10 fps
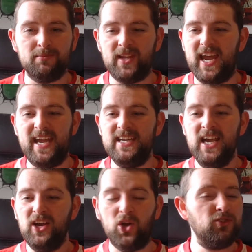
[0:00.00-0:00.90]
They
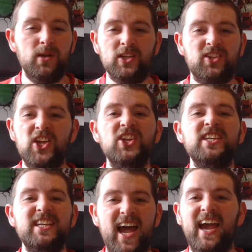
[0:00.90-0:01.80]
contributed
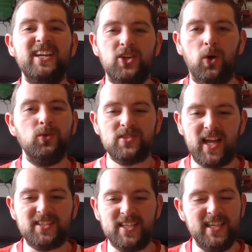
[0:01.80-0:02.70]
39 goals
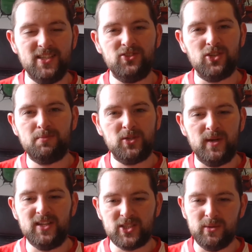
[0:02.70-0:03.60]
that season just
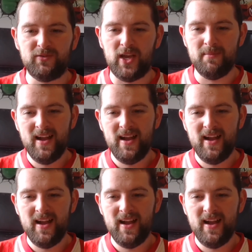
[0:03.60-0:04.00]
between the two of them.